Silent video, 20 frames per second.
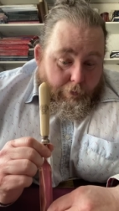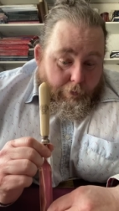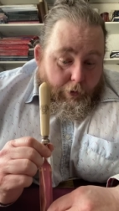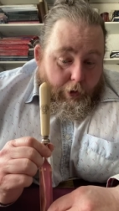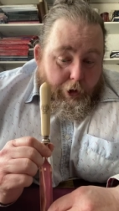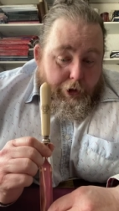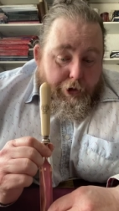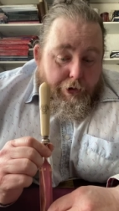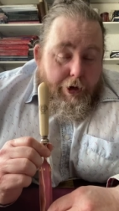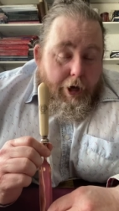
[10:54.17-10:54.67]

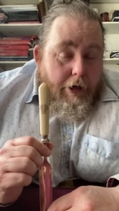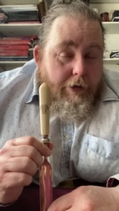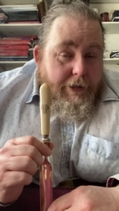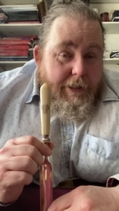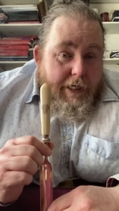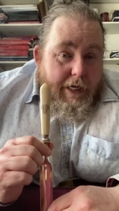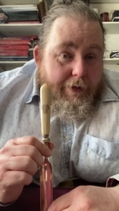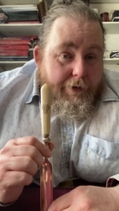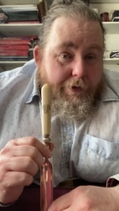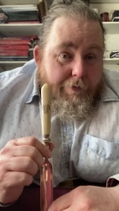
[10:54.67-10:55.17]
you go
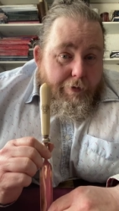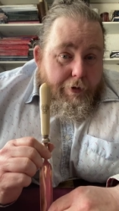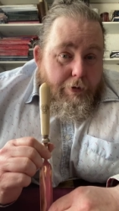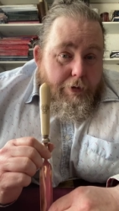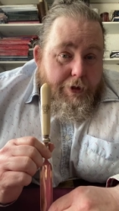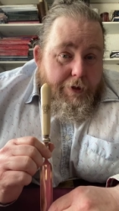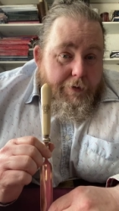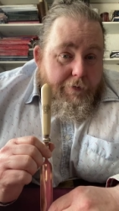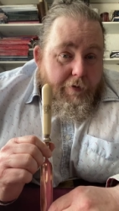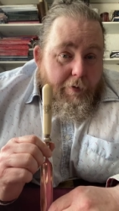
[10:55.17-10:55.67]
down the
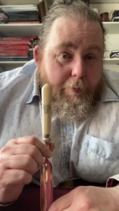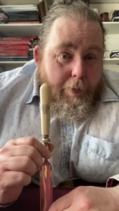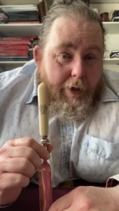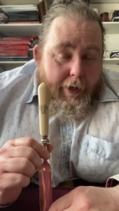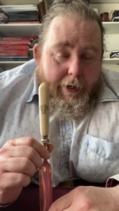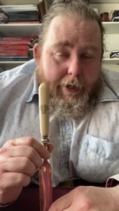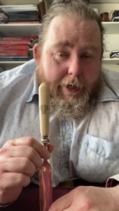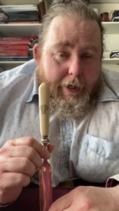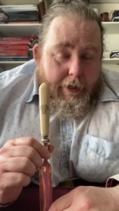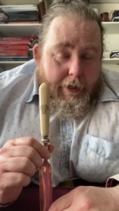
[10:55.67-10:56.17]
route of
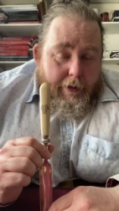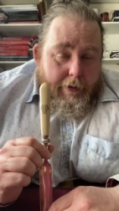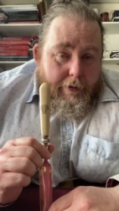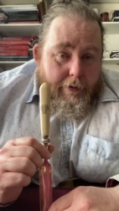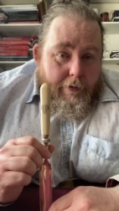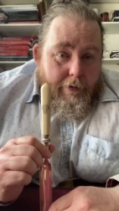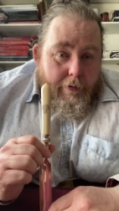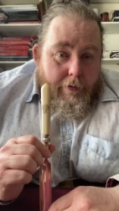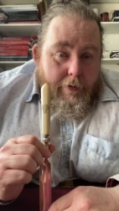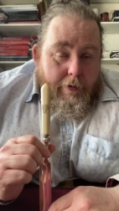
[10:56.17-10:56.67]
applying
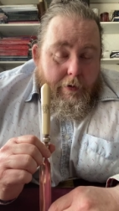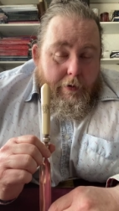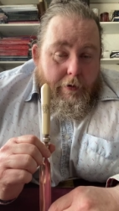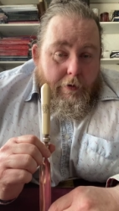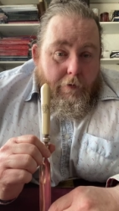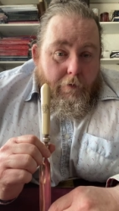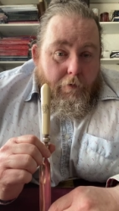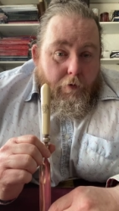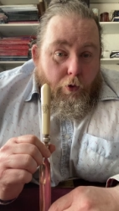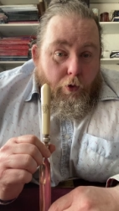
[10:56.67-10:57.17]

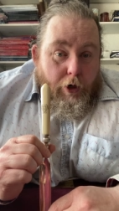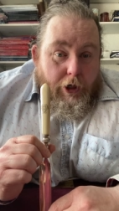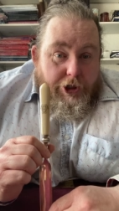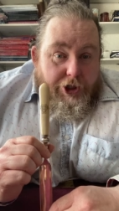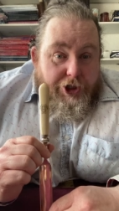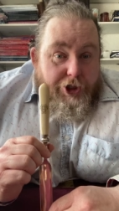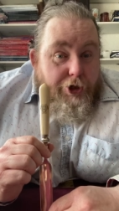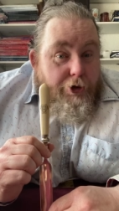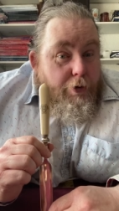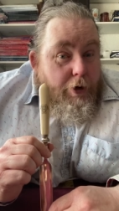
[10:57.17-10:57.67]
for a
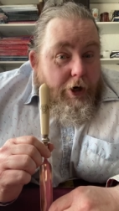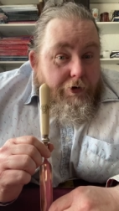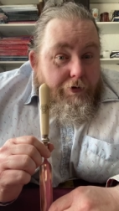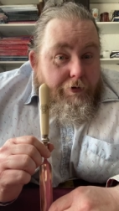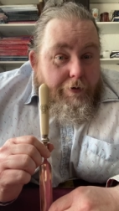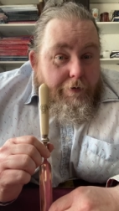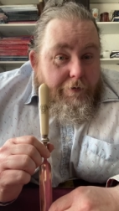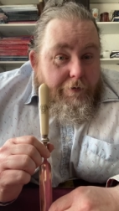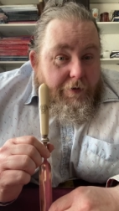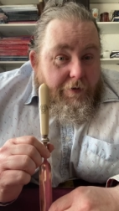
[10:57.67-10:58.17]

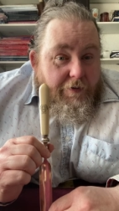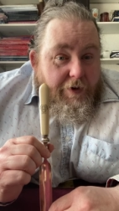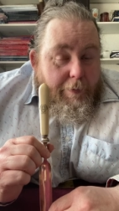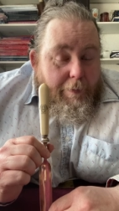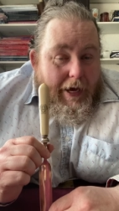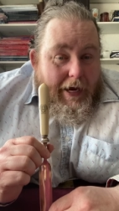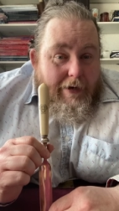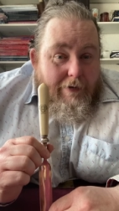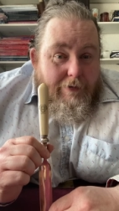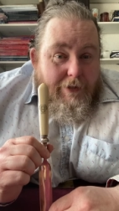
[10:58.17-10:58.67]

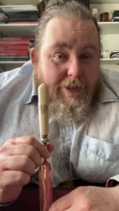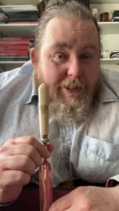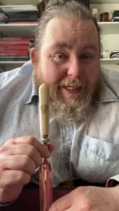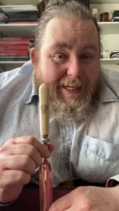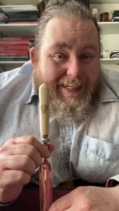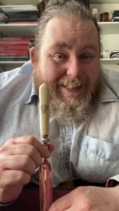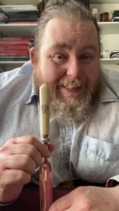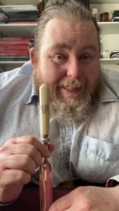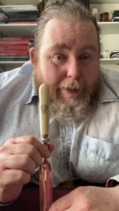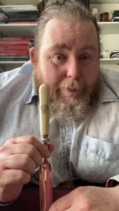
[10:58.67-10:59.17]
£250
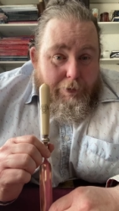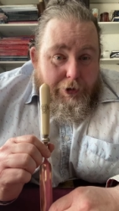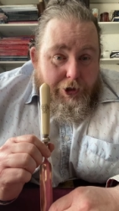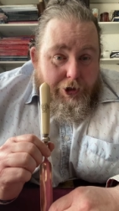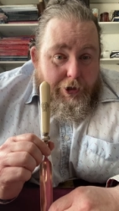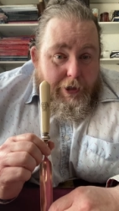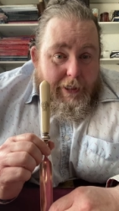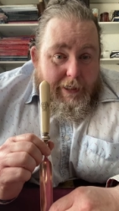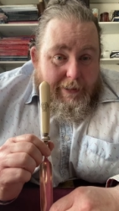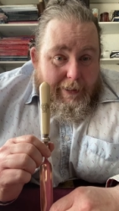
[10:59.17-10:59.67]

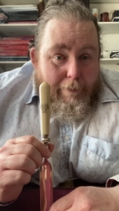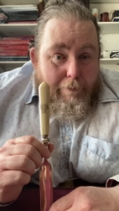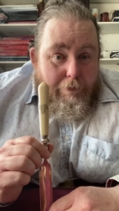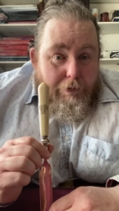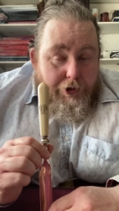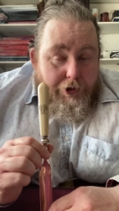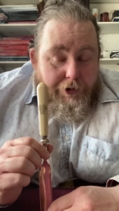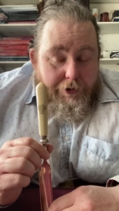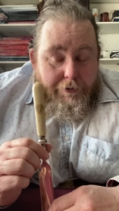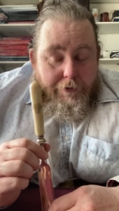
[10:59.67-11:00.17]
exceptional
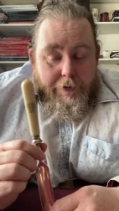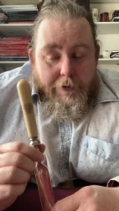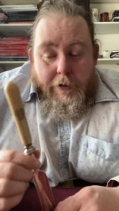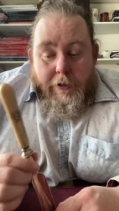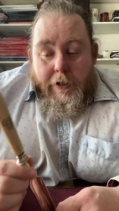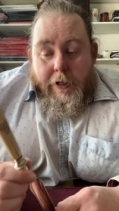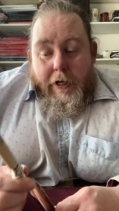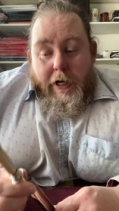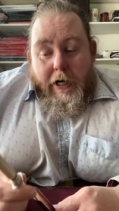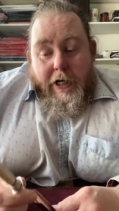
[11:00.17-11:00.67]
exemption.
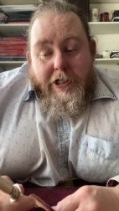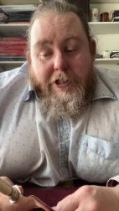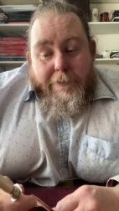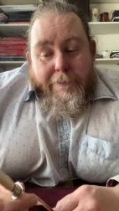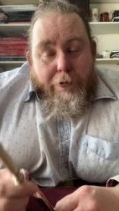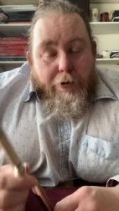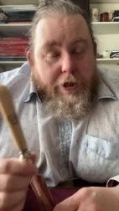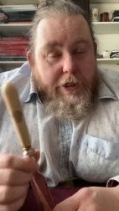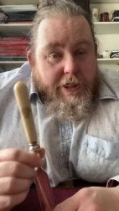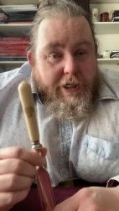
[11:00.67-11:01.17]
And to
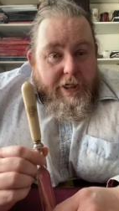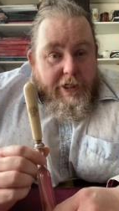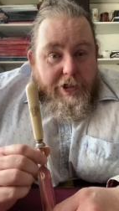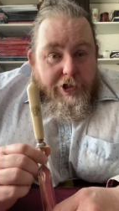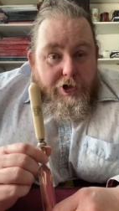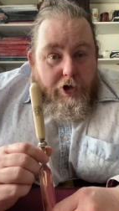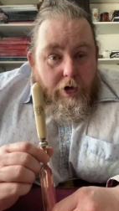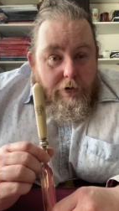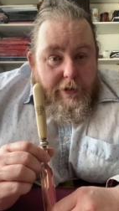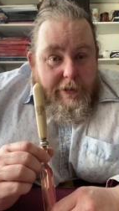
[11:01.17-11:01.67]
put it into
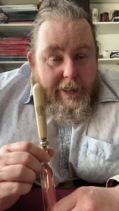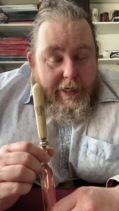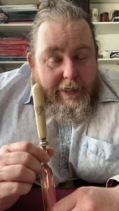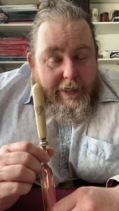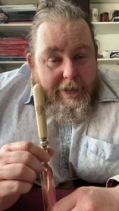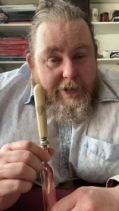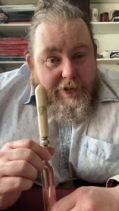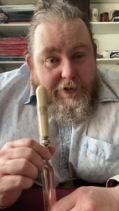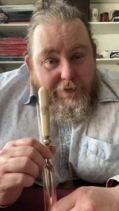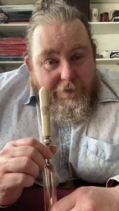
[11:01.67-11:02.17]
context, the